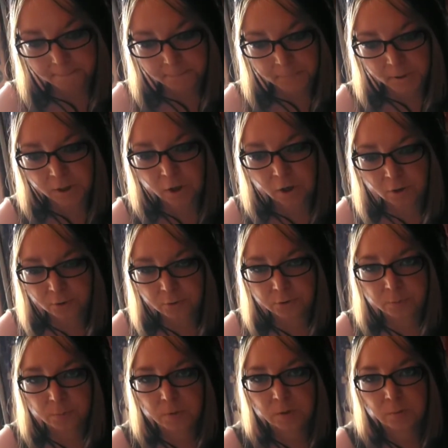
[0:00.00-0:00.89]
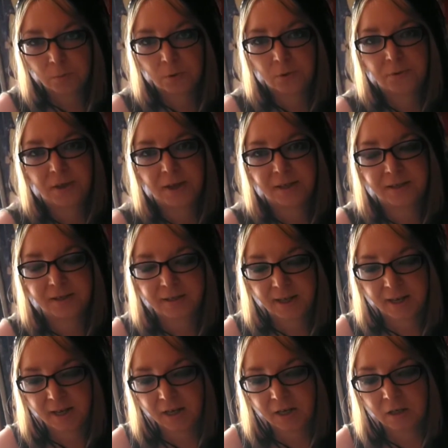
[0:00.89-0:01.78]
But all those people, they
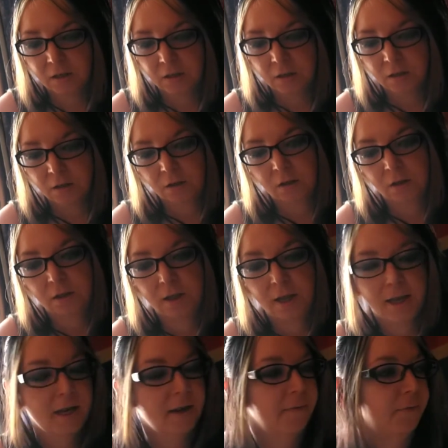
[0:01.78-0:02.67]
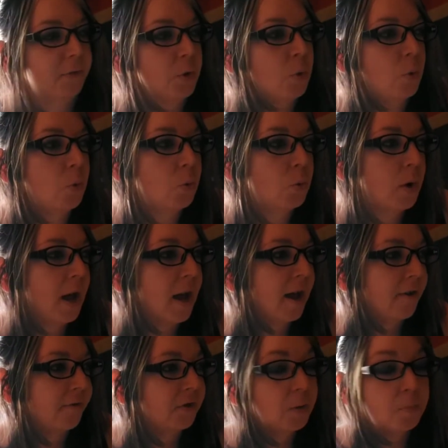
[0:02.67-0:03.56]
say that if you
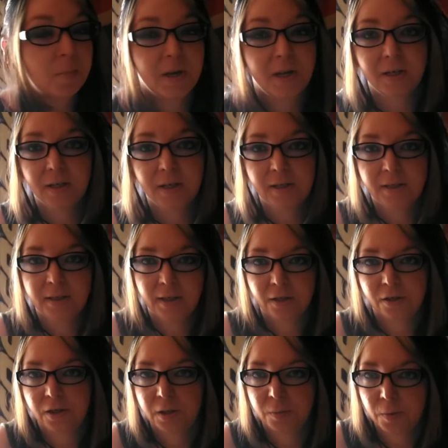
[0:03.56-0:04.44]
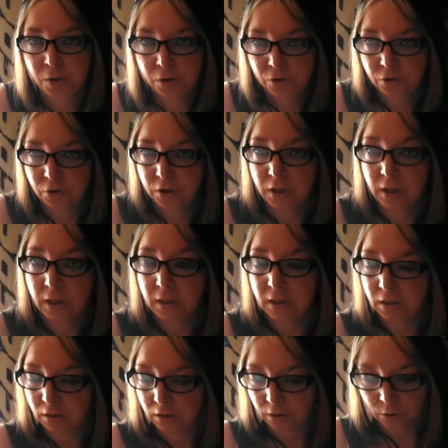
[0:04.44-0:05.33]
have dependents that are special
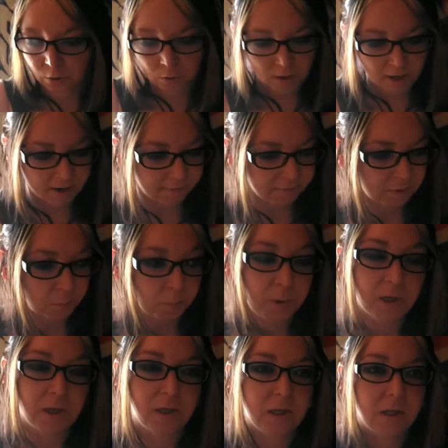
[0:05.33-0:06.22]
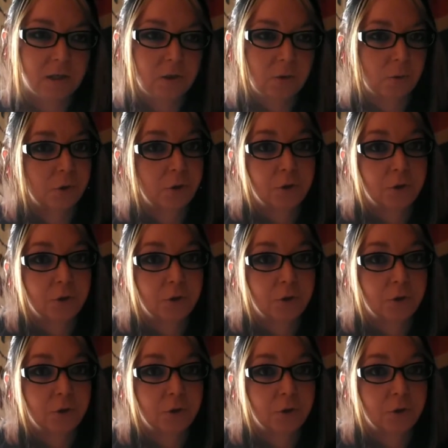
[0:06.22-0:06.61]
needs, you have dependents or